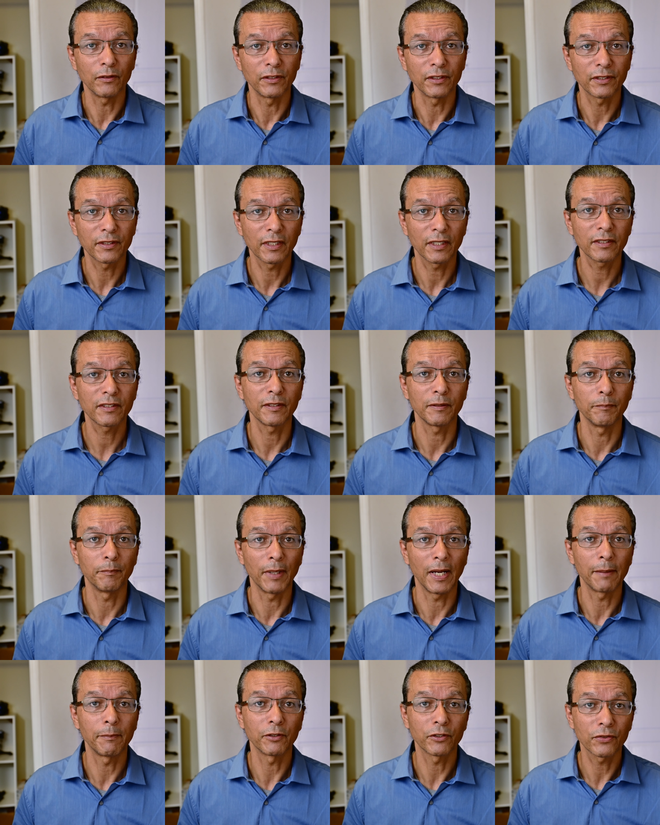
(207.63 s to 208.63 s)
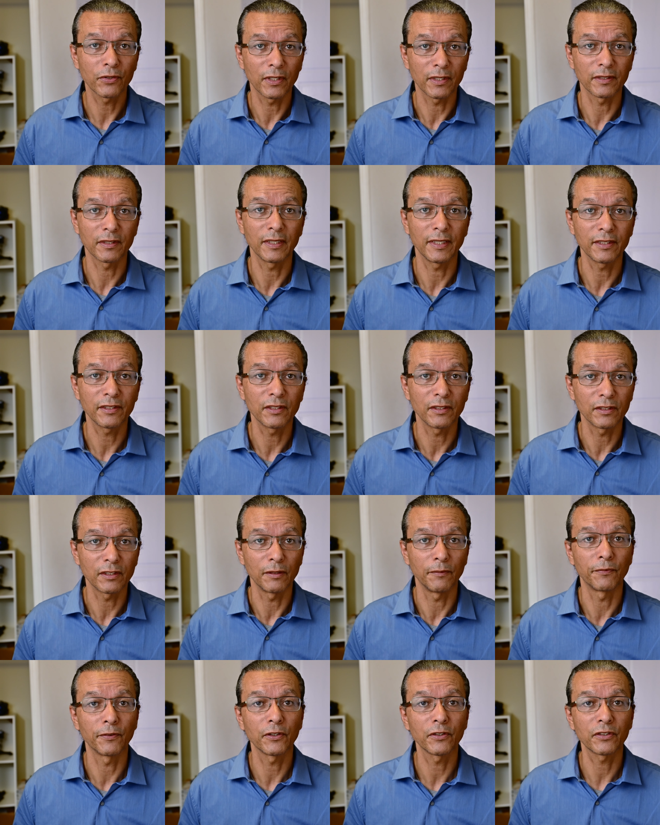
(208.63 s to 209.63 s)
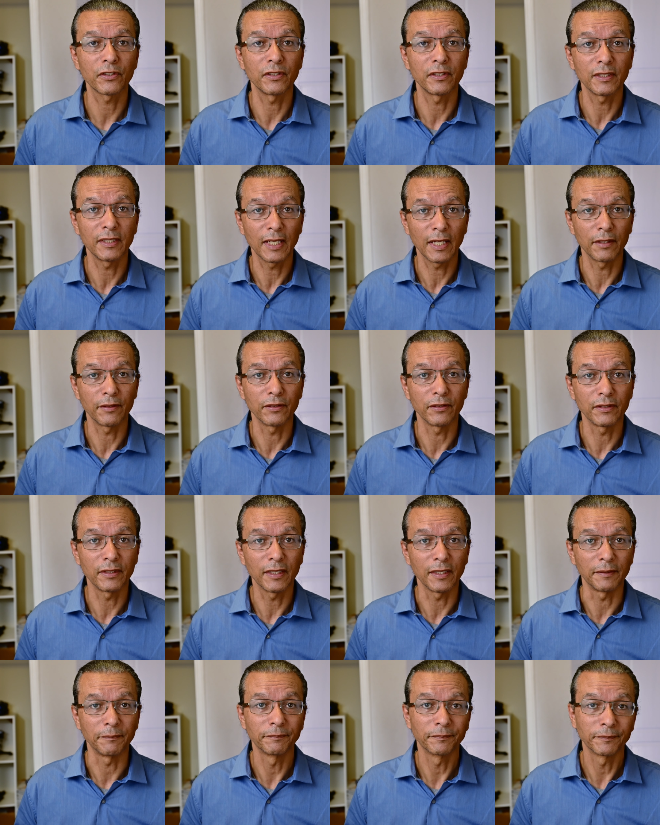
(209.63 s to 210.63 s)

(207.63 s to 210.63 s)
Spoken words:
discussing Bible translations and versions and how they're done.